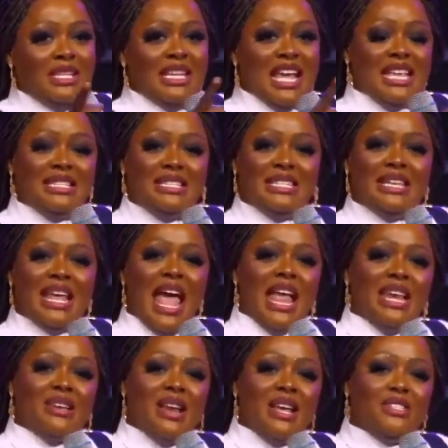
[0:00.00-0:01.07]
Yesterday
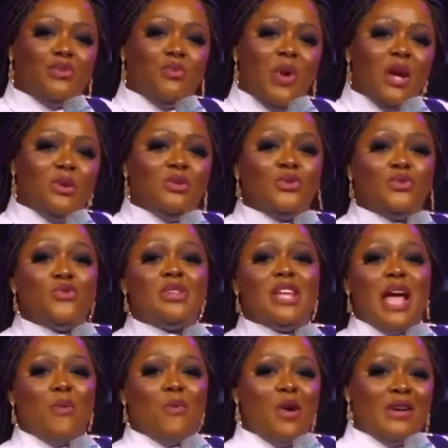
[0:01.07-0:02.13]
I dressed well. Today
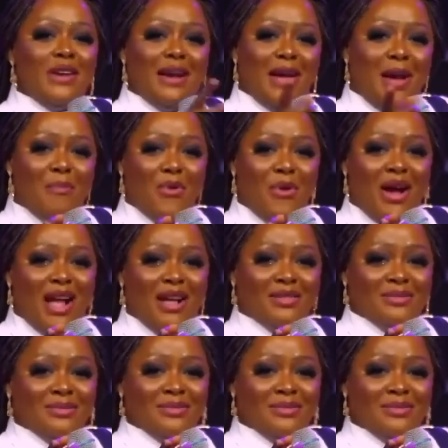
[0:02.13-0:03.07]
I wore a burger.